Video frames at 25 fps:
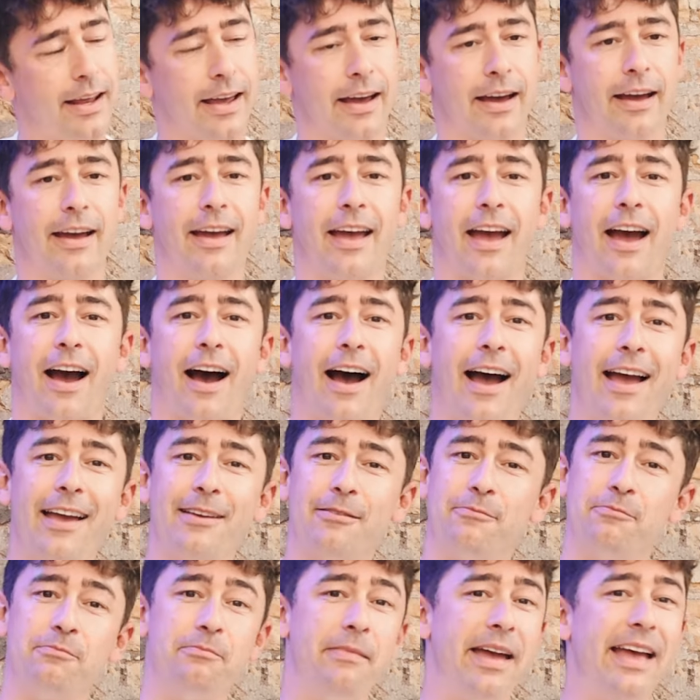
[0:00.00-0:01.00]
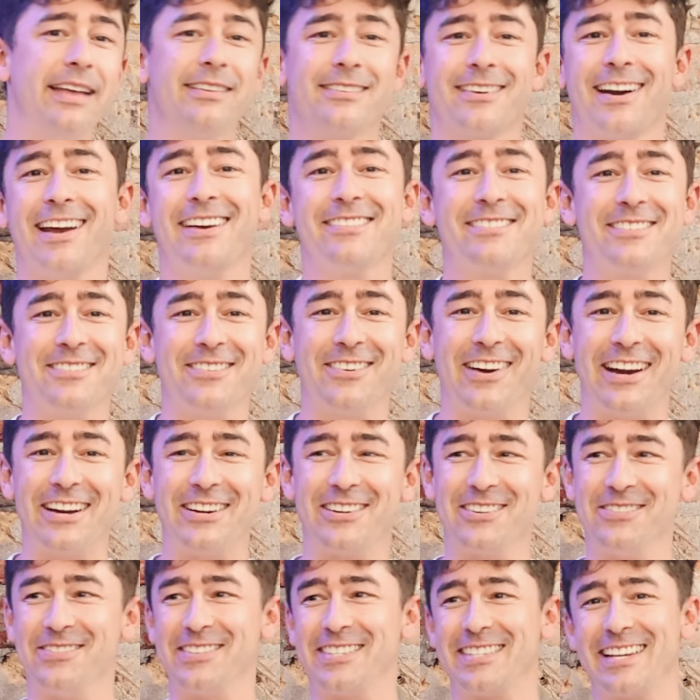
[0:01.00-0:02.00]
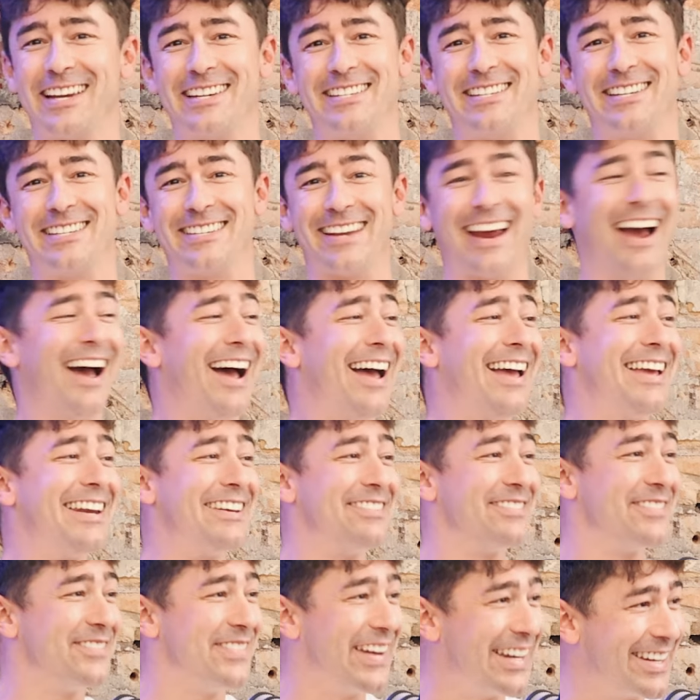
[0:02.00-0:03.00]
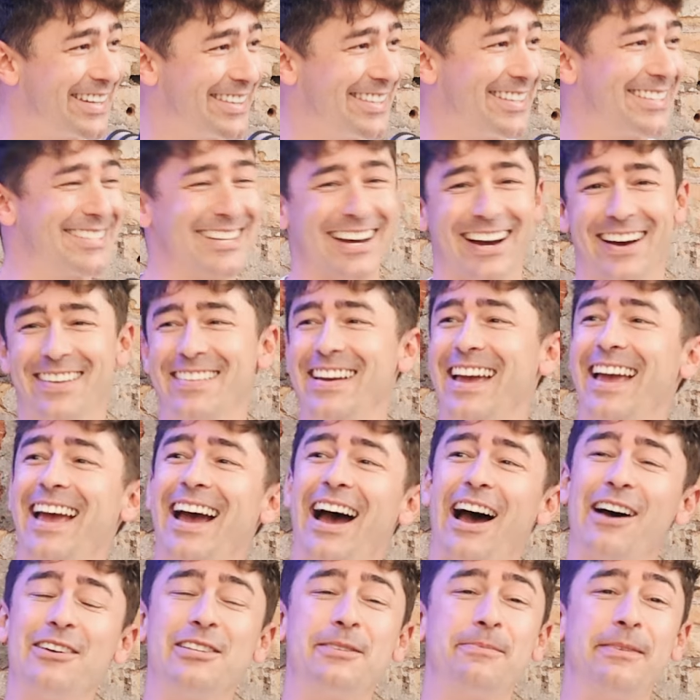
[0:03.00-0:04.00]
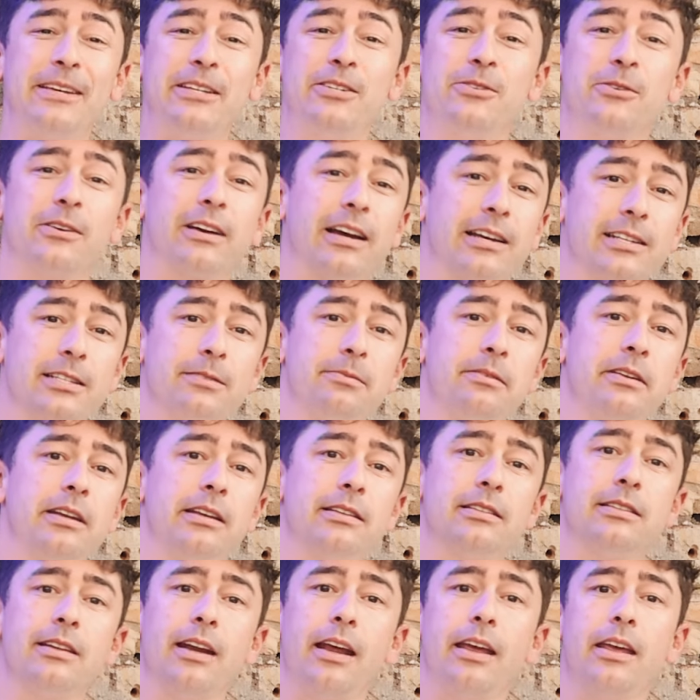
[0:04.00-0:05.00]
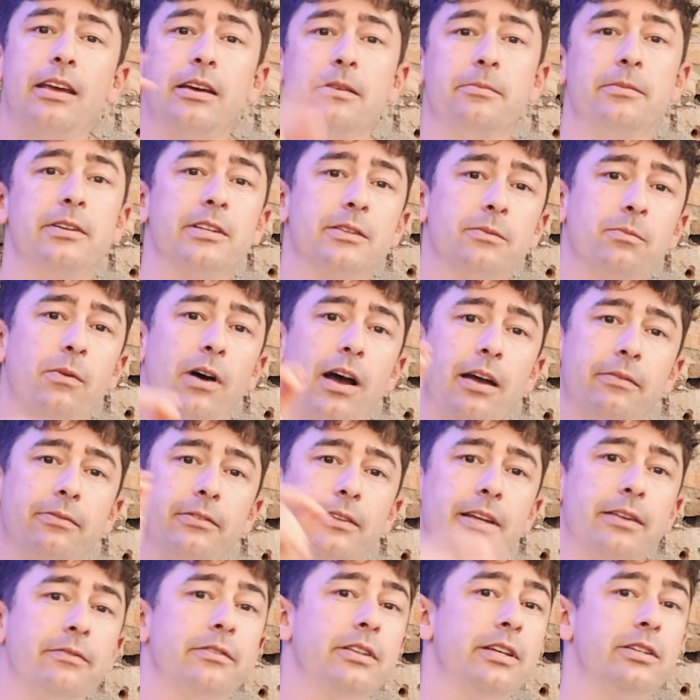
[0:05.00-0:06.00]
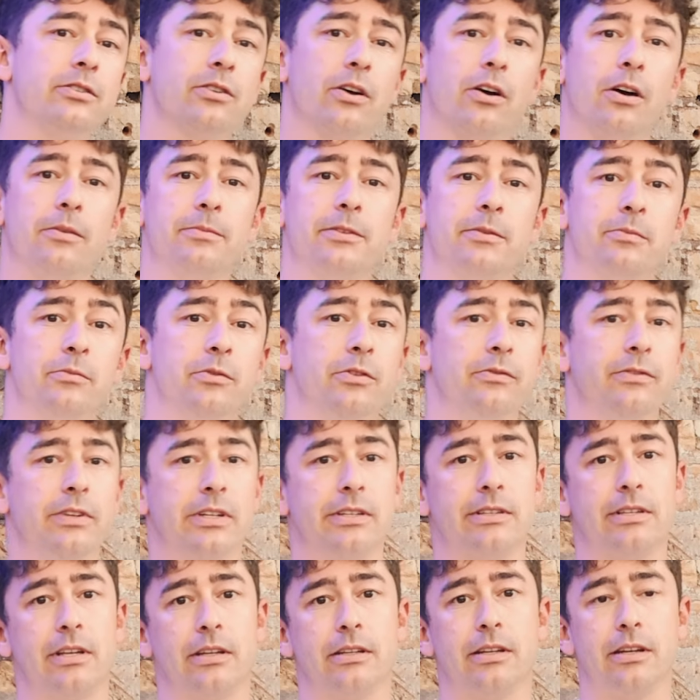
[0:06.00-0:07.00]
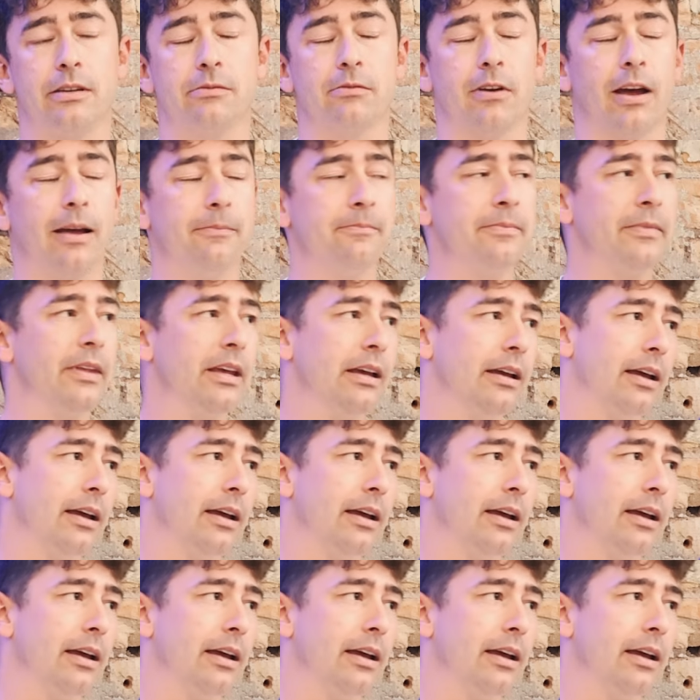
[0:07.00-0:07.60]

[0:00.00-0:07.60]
Yeah. I have some great conversations. I ain't even making this up. I was speaking to a customer yesterday, him and his wife leaving their jobs, moving to Sydney, right?